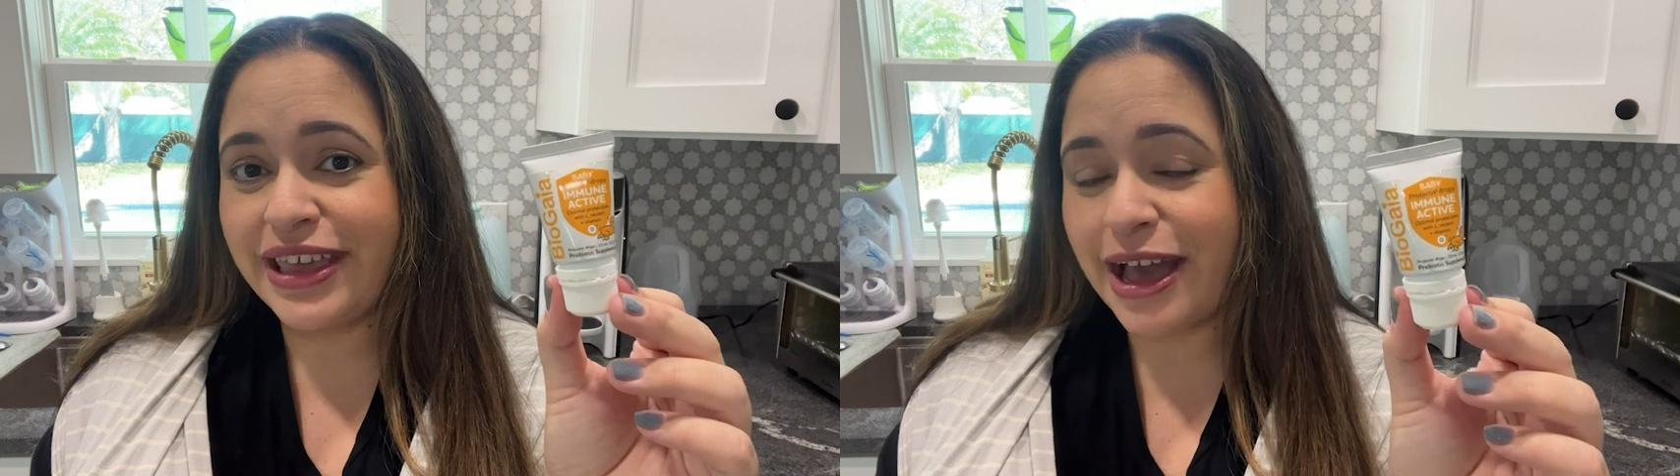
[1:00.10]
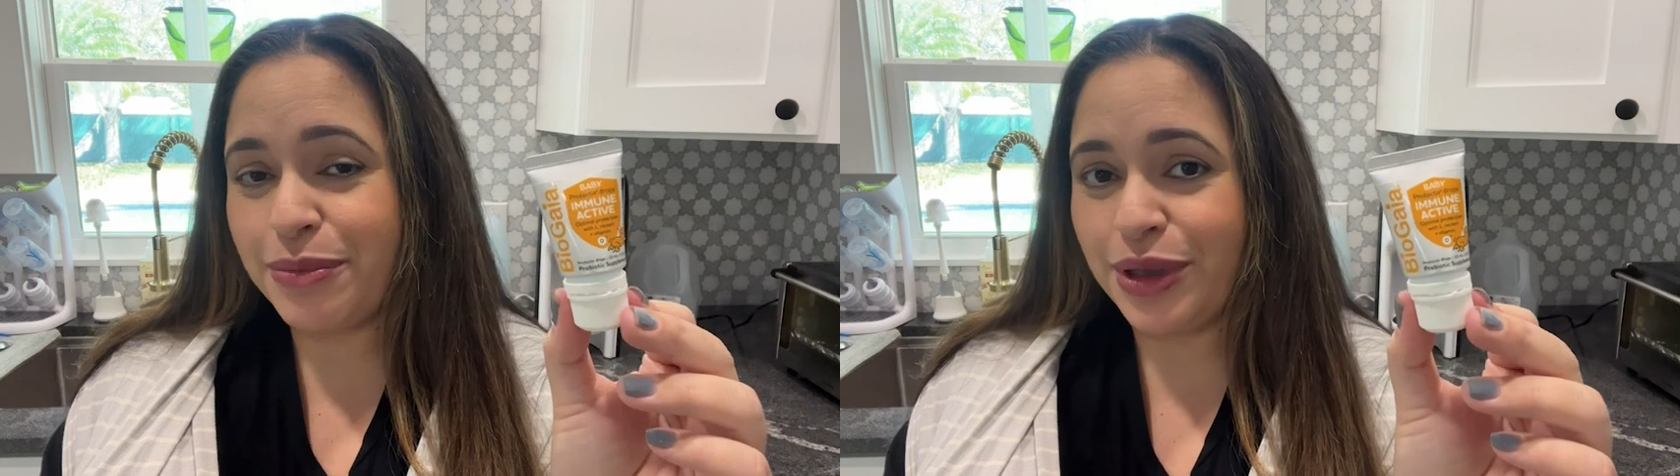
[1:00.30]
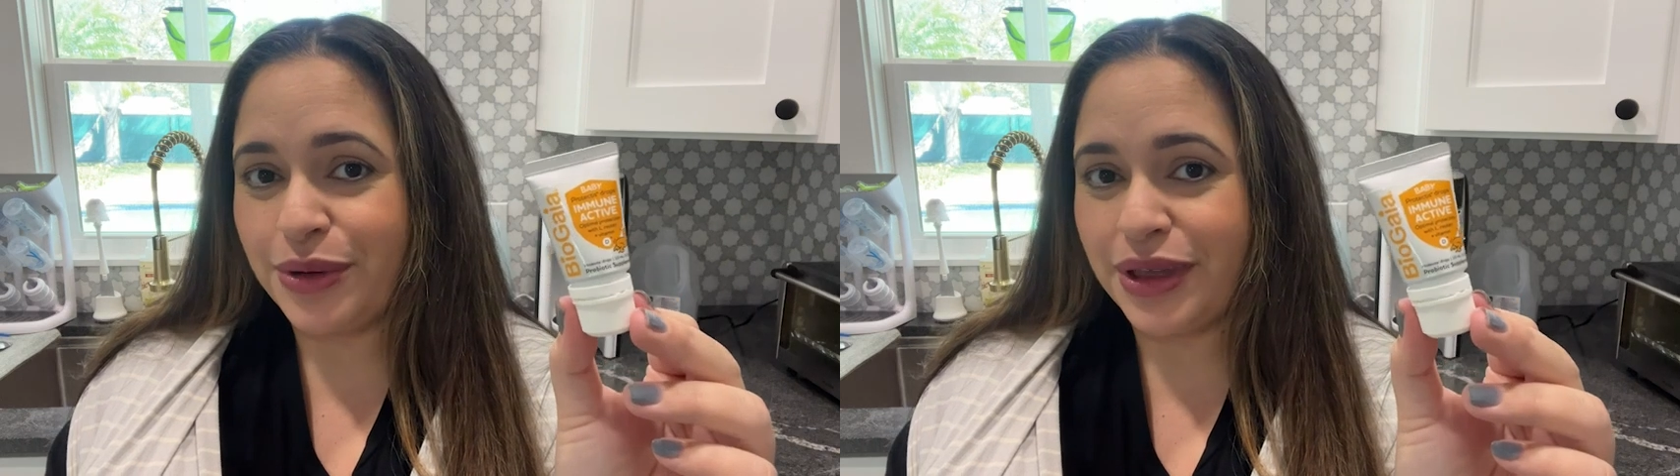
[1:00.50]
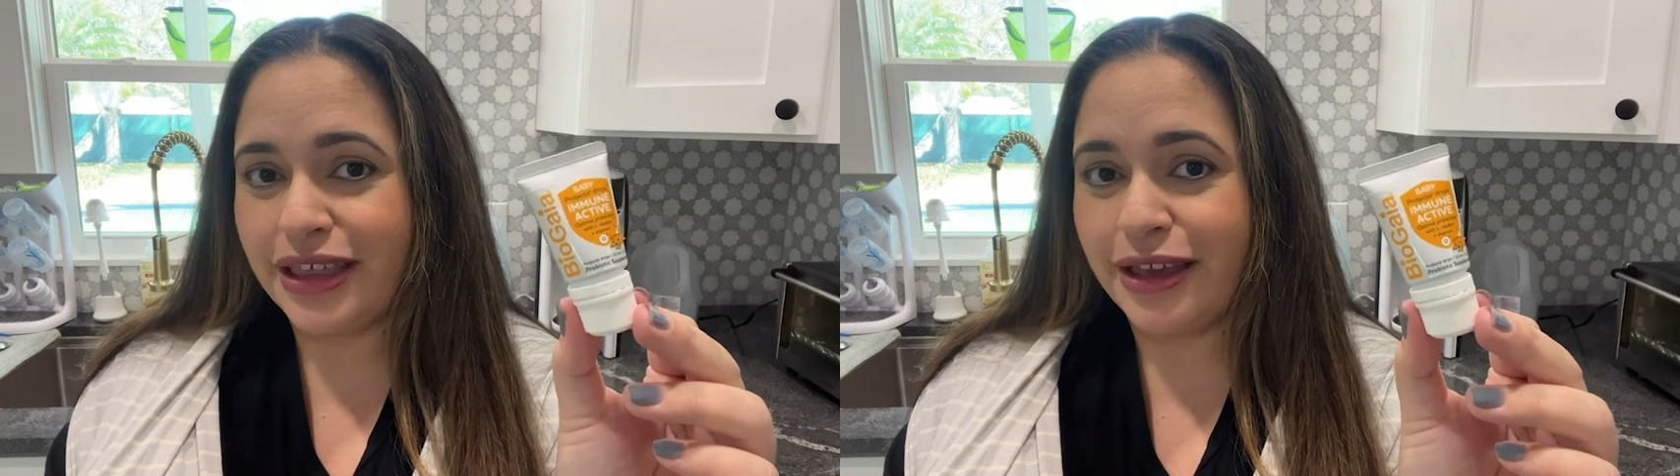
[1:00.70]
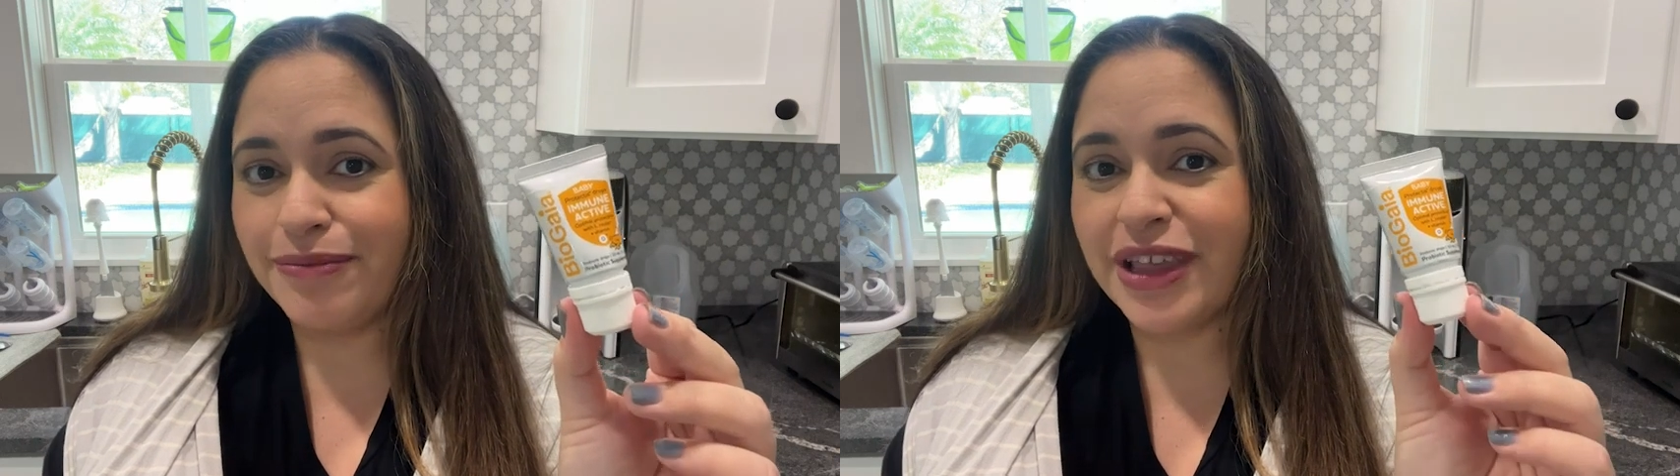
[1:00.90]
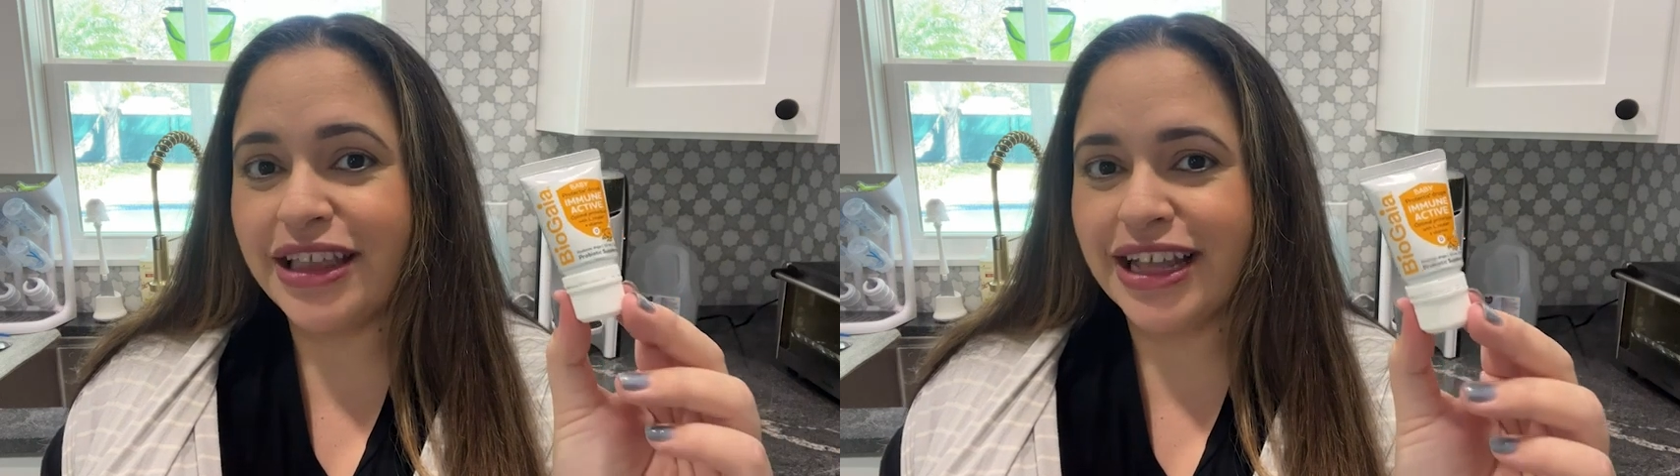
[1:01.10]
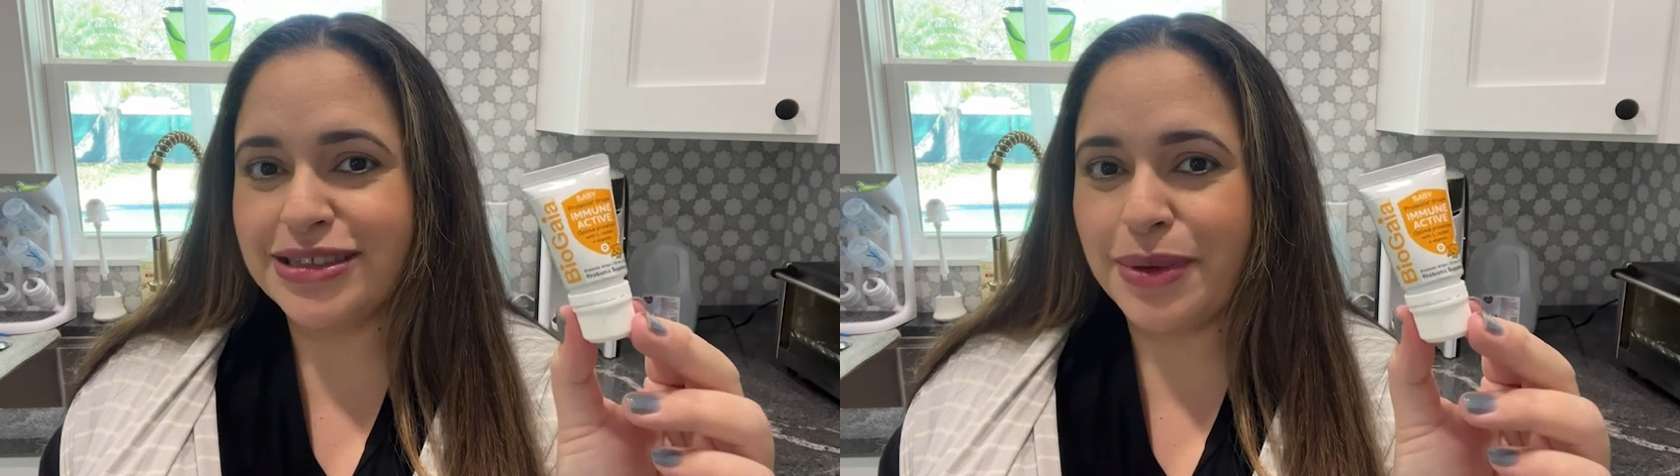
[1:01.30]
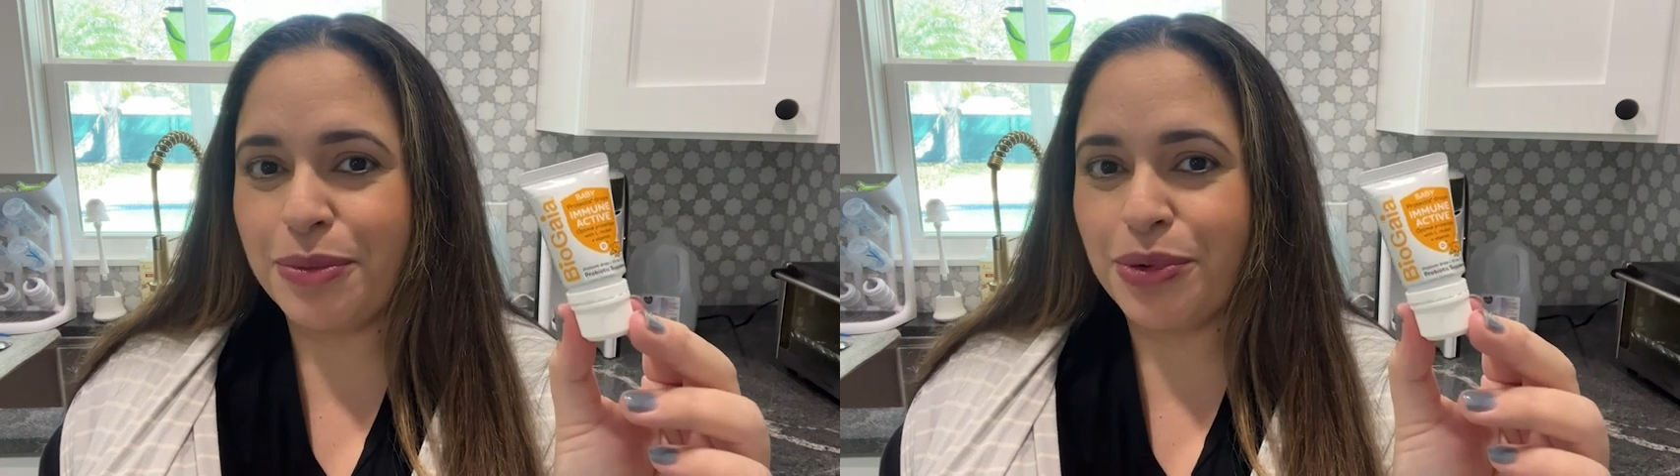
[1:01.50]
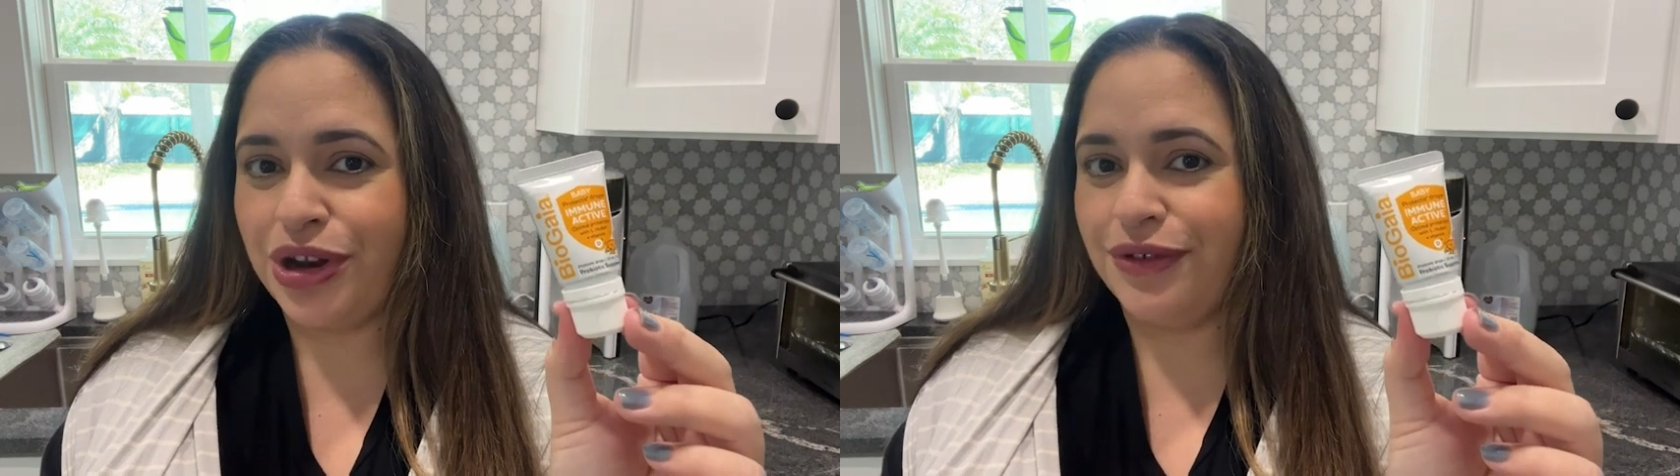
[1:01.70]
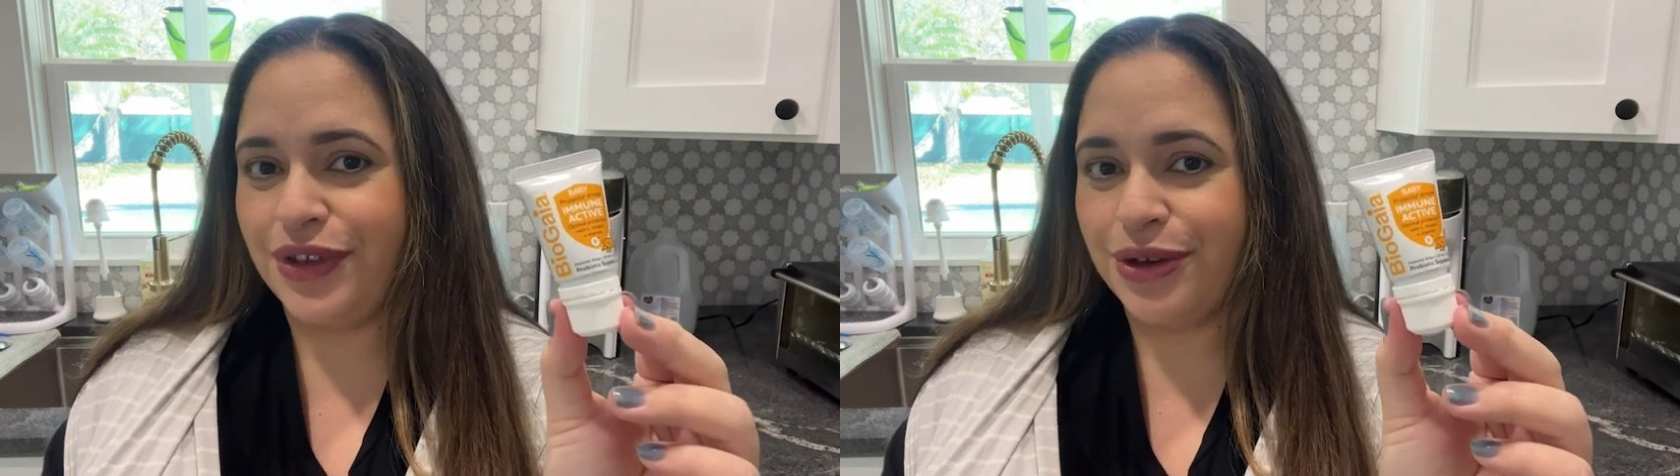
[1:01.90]
happy with it. And that's my point
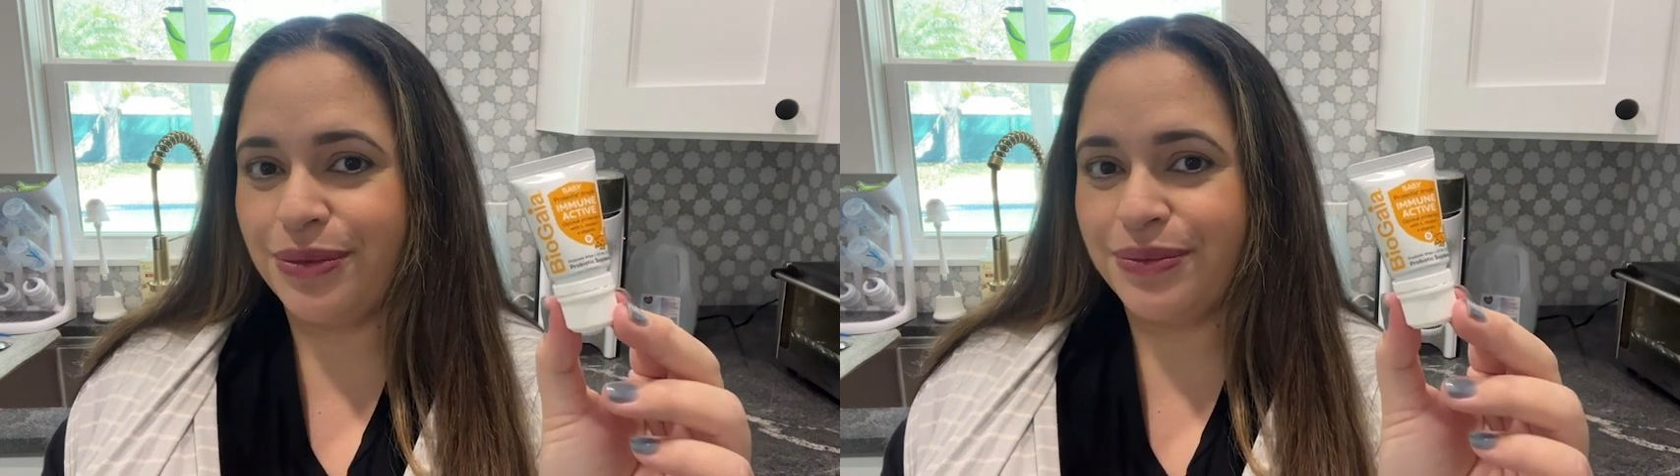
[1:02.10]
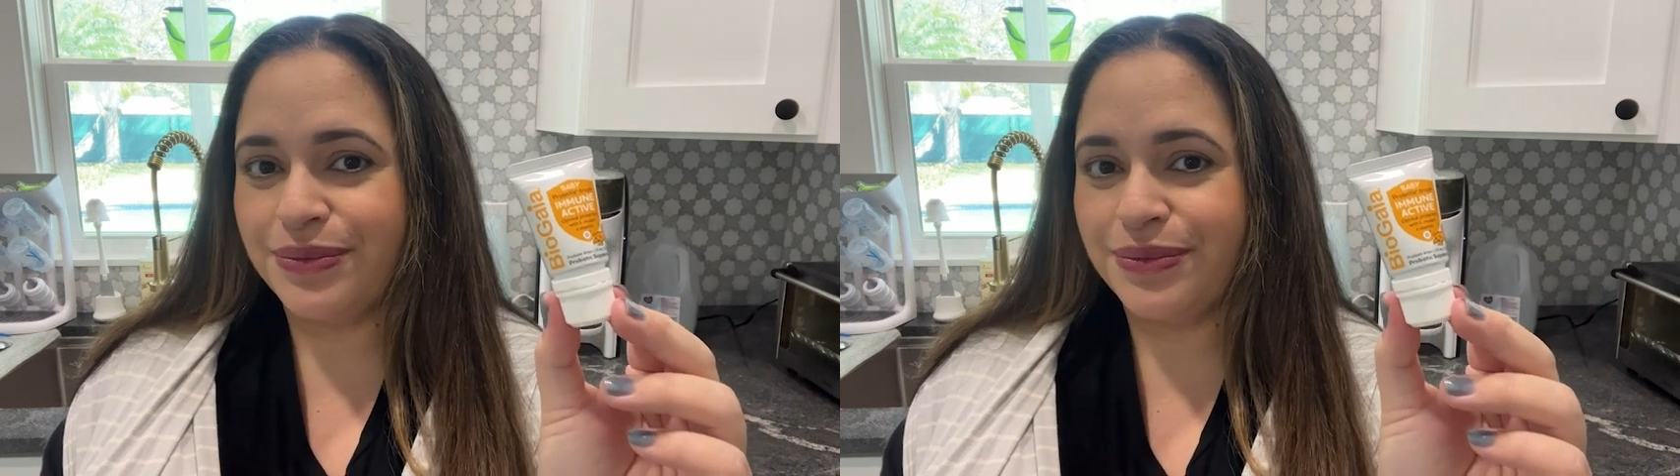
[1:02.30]
of view